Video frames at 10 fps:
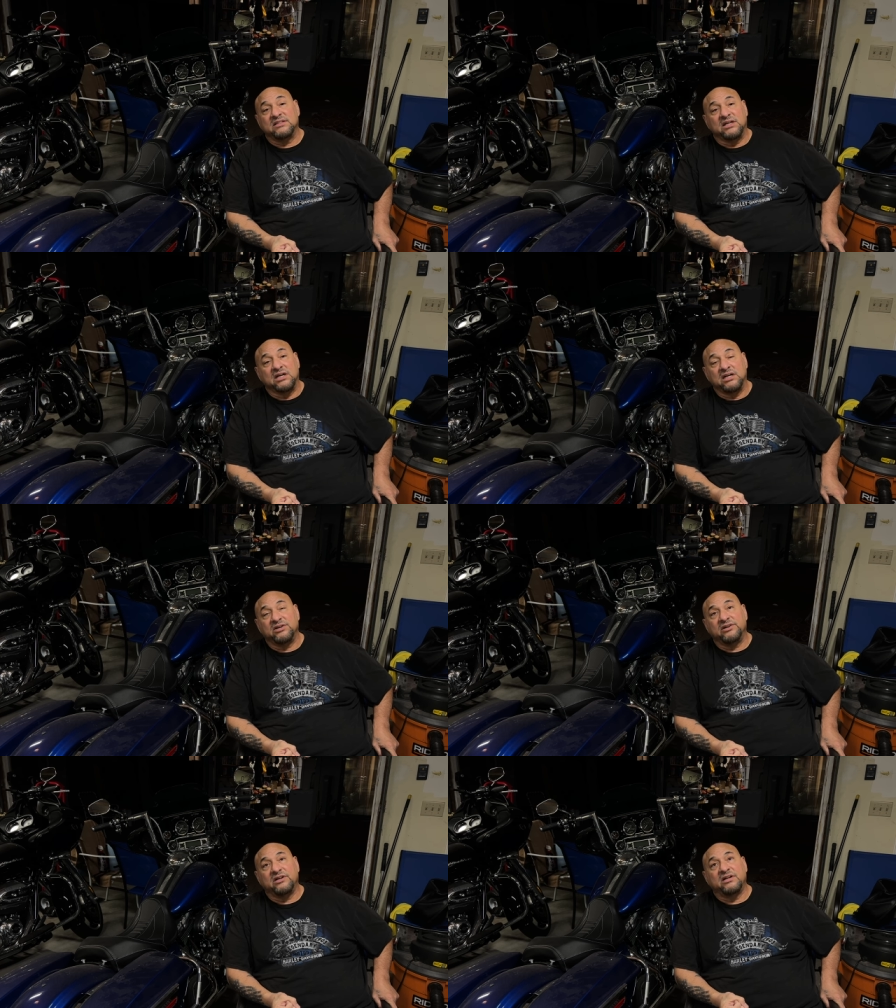
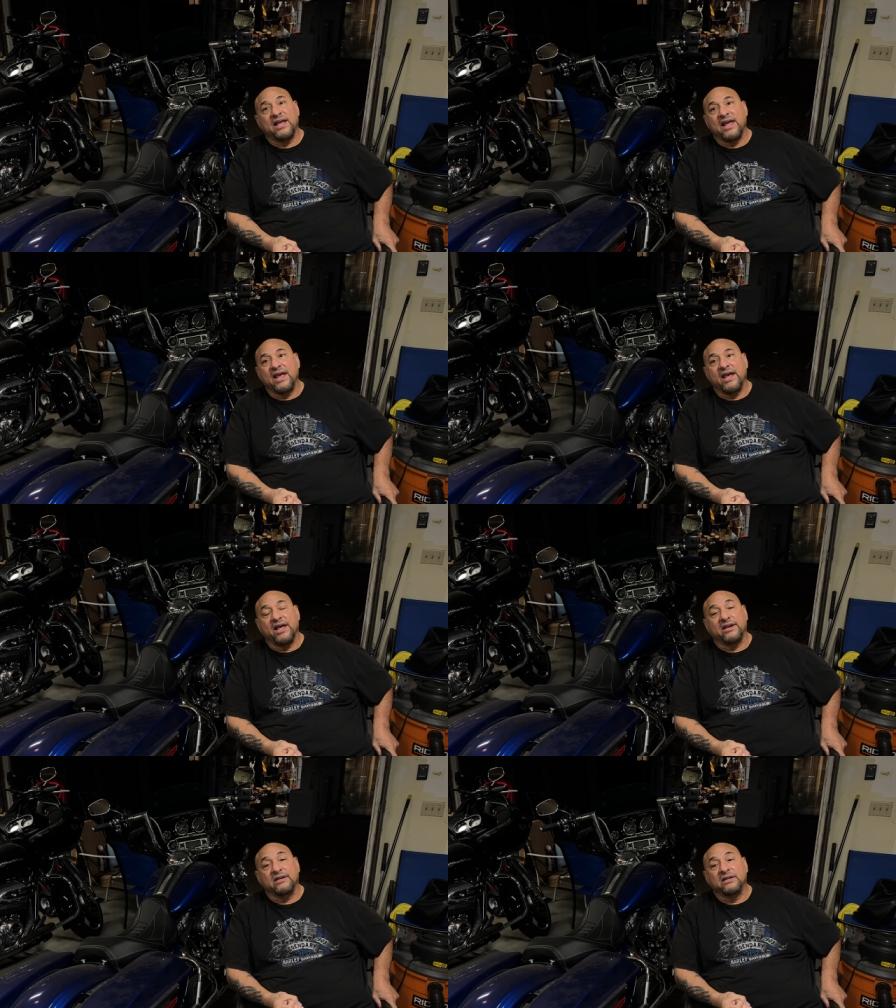
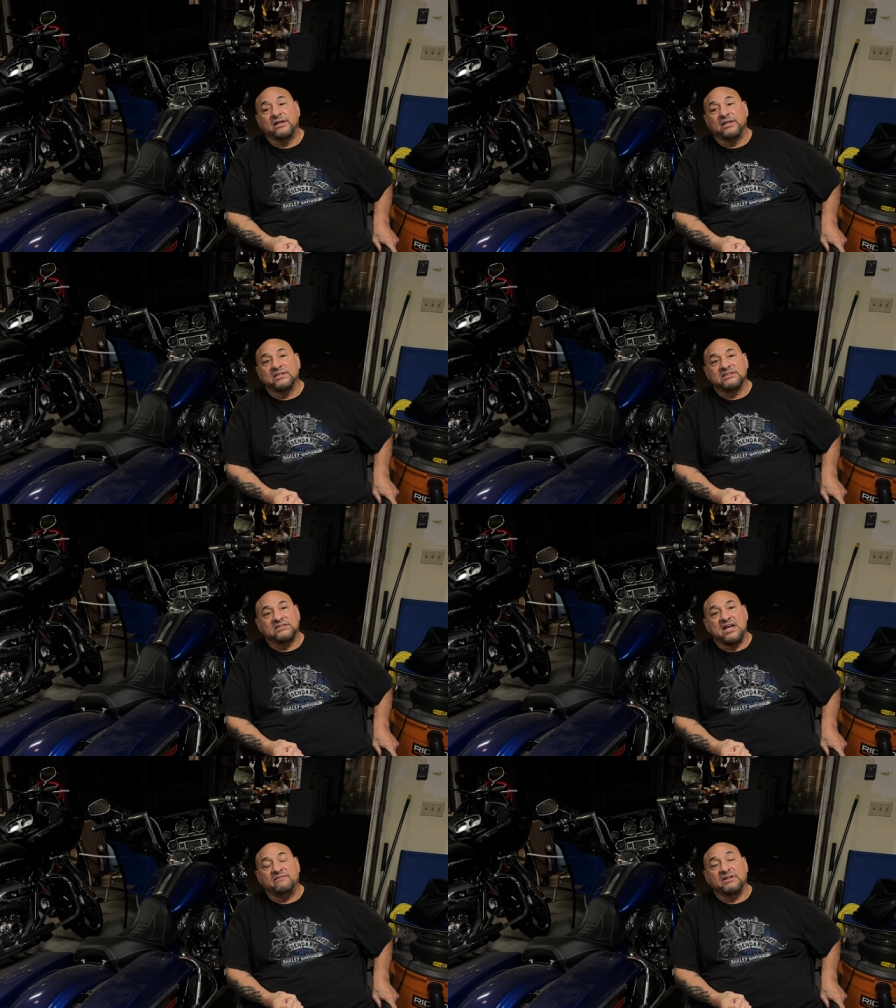
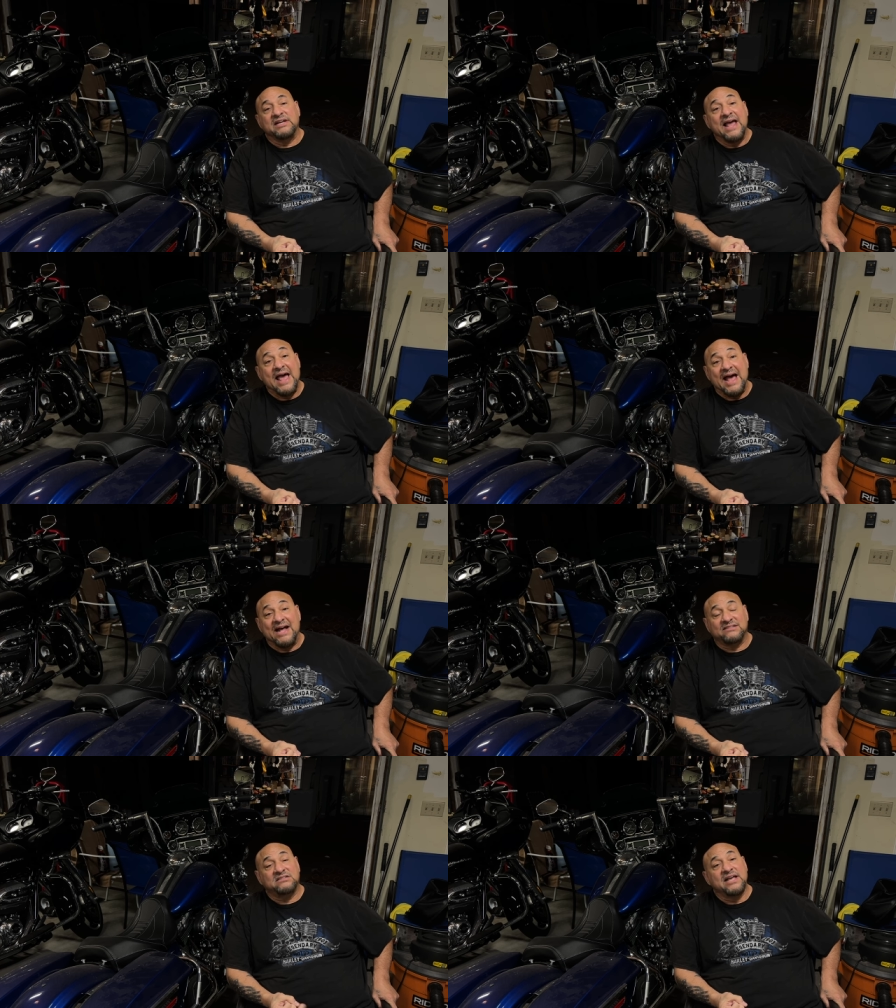107
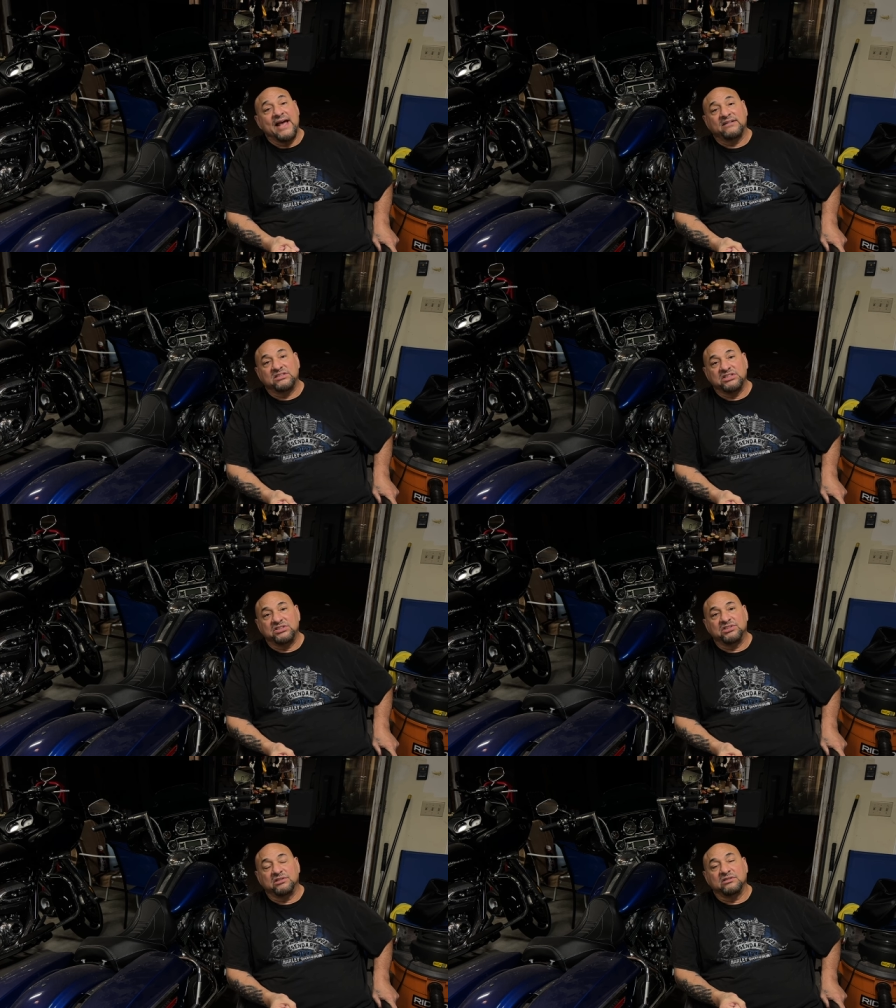hats and
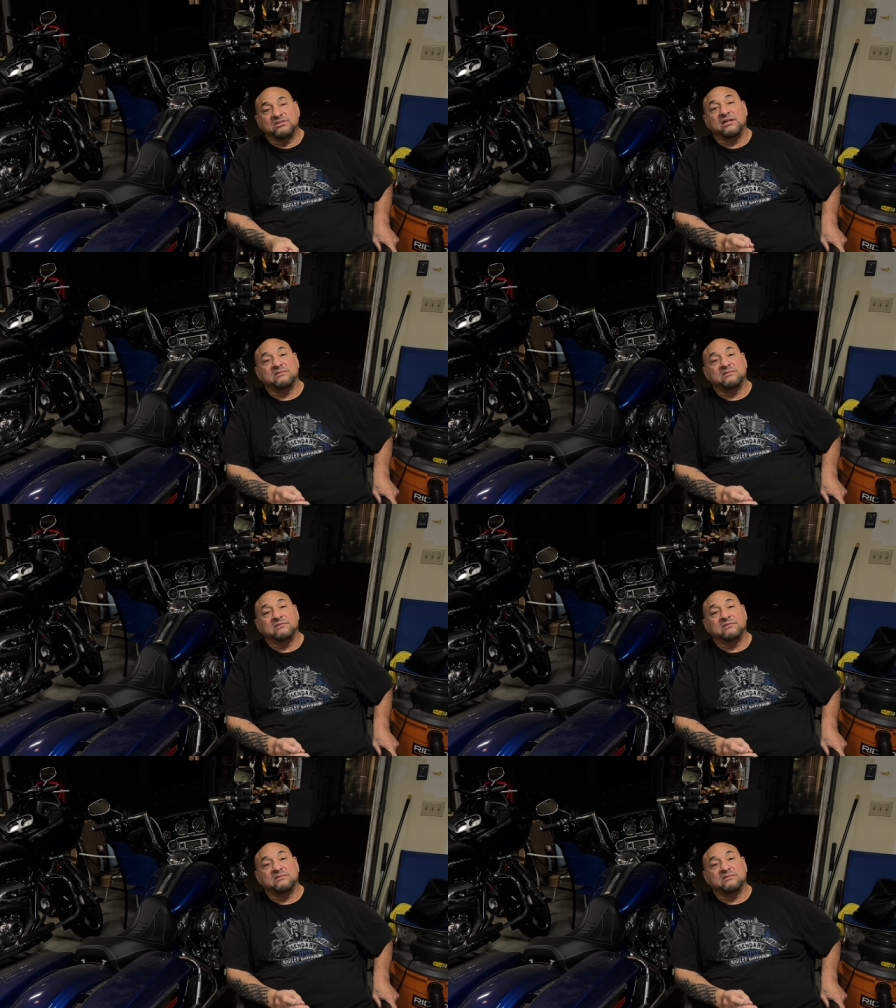t-shirts.